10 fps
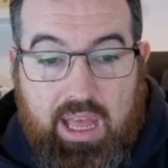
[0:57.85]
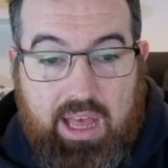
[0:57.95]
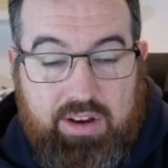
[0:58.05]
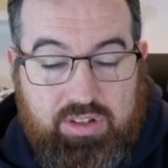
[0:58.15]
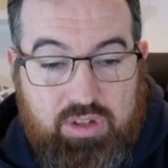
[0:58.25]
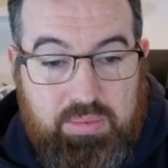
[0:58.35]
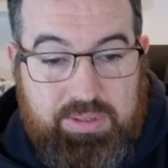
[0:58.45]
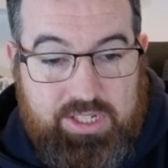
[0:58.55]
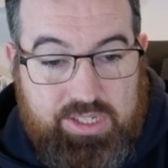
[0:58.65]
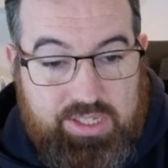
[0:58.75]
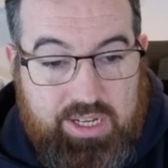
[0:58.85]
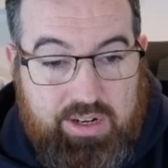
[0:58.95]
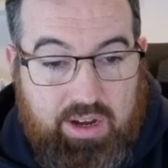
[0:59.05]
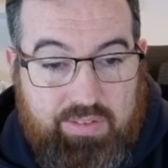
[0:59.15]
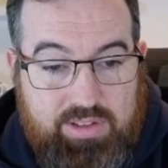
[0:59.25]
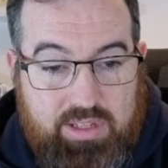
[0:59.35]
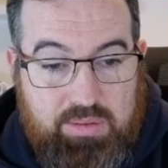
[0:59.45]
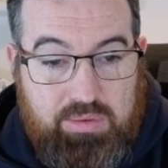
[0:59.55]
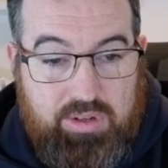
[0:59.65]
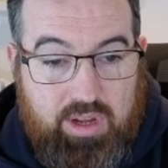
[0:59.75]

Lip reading: There's two positions here. Obviously, we're